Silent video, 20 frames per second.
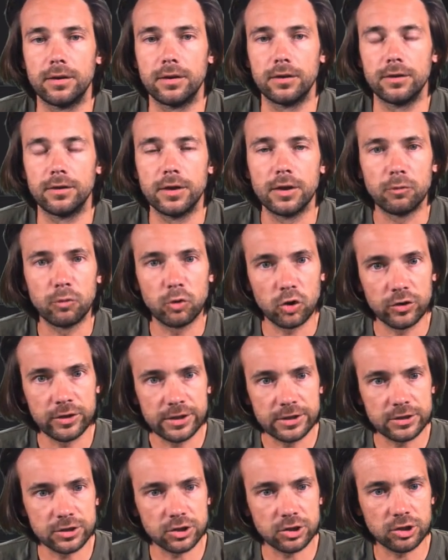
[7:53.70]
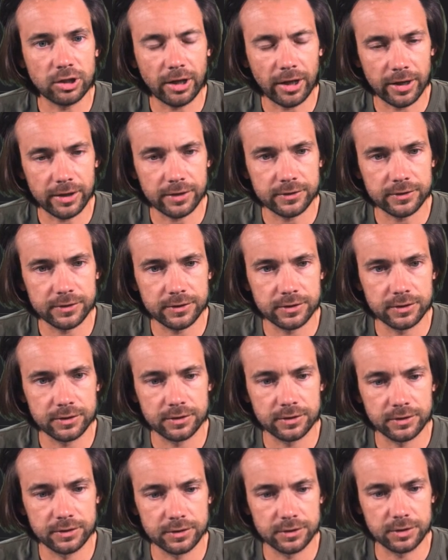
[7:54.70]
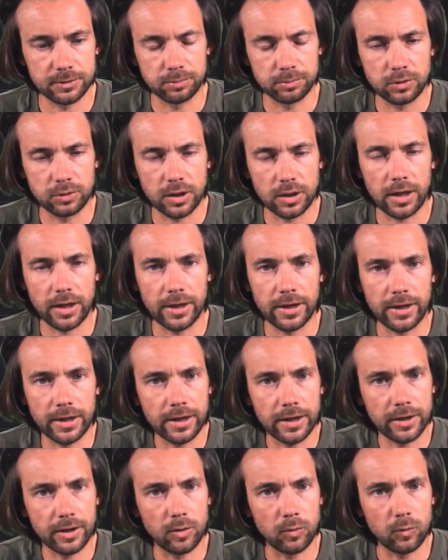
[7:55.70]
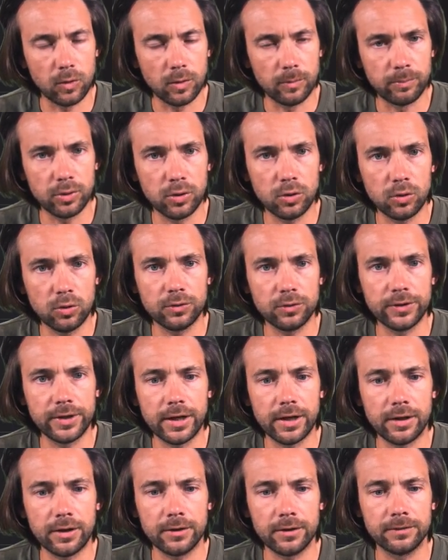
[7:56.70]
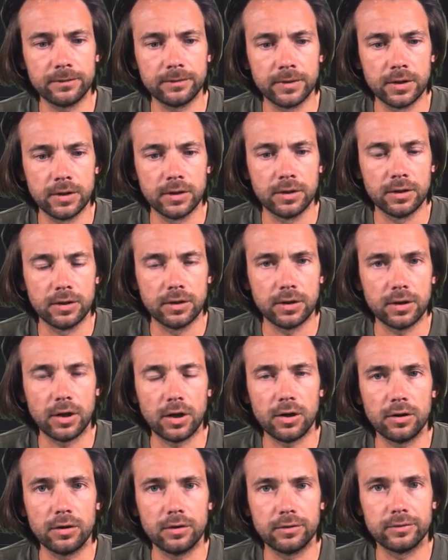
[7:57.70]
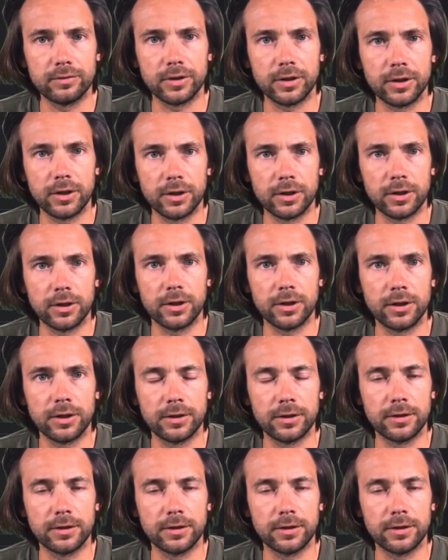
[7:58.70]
then we'll initialize supply and it will pull down all of our